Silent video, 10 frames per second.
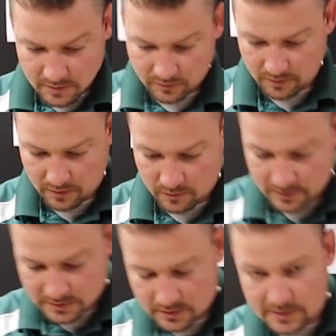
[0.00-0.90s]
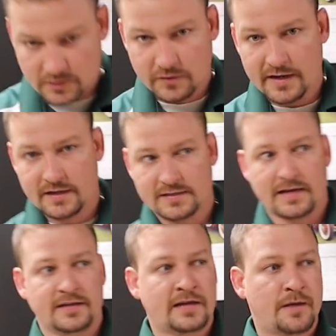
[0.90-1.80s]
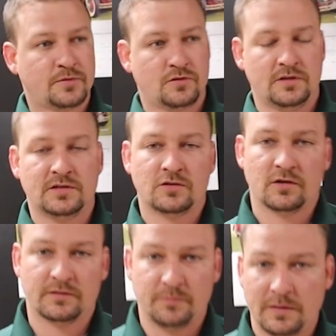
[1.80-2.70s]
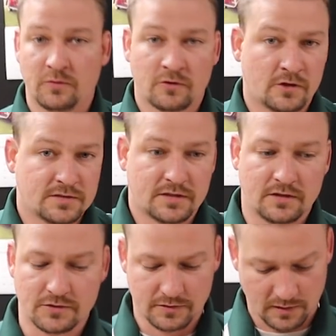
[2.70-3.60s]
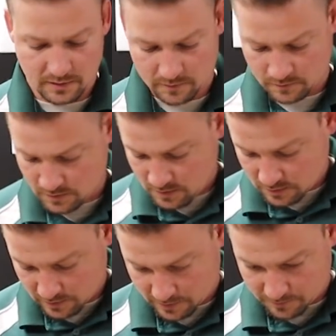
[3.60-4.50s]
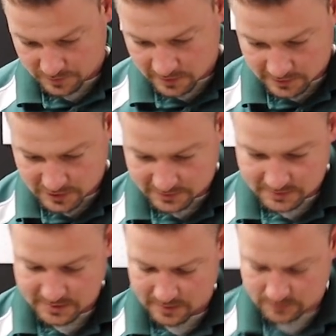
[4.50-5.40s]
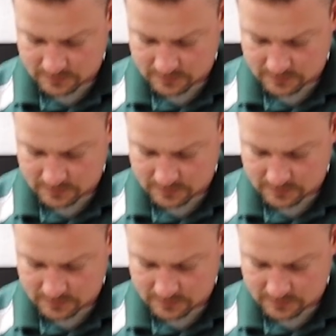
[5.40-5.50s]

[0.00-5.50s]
So it's great because I get the opportunity to talk to people across the country. But yeah, check this out.